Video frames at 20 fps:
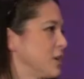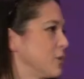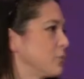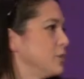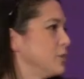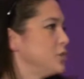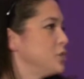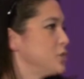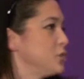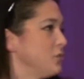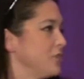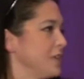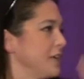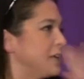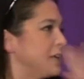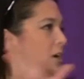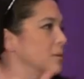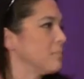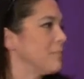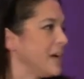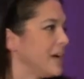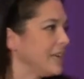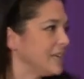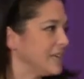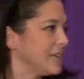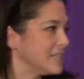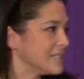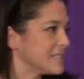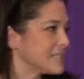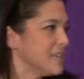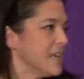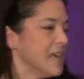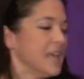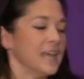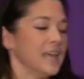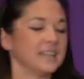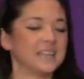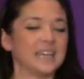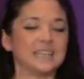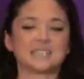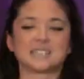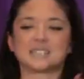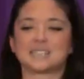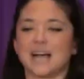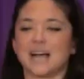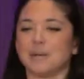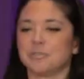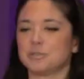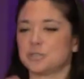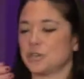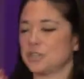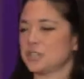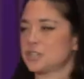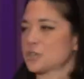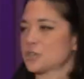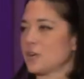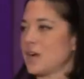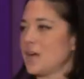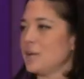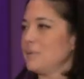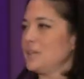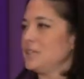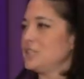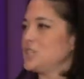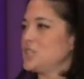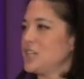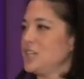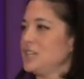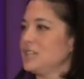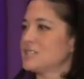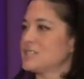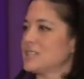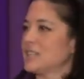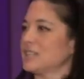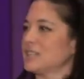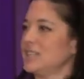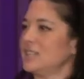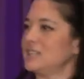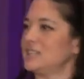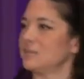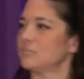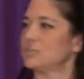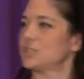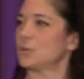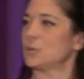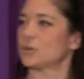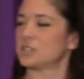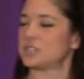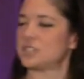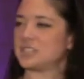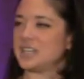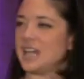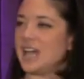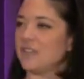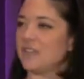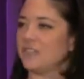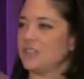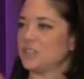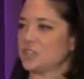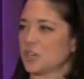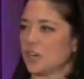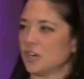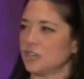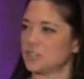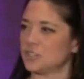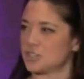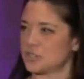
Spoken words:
that rejuvenate our bodies. They stop transcribing genes that lead them towards death and start